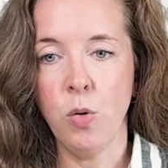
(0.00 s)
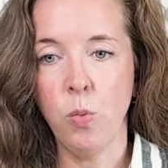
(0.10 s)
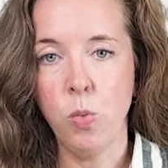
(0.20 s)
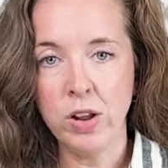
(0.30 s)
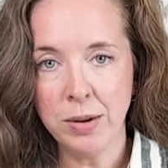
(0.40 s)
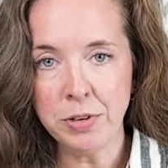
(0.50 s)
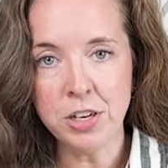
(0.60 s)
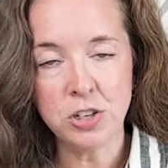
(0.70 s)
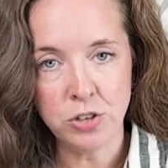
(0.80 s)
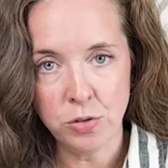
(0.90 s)
what I'm going
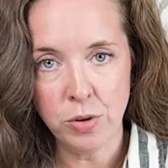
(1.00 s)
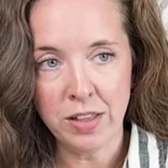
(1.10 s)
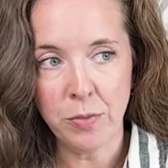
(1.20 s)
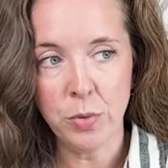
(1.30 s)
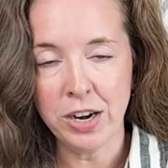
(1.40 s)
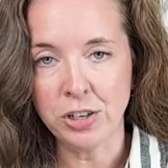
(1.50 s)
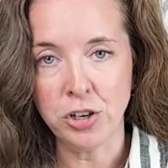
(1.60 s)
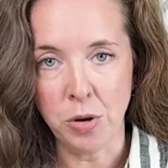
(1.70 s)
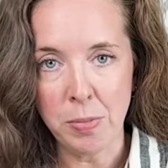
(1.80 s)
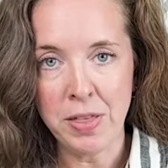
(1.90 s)
to do when I
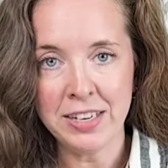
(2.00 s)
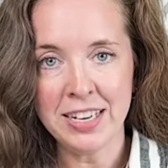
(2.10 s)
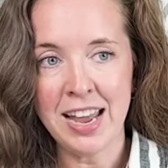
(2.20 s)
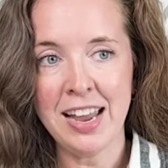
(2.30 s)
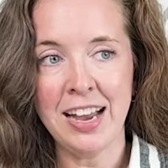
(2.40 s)
show up that day.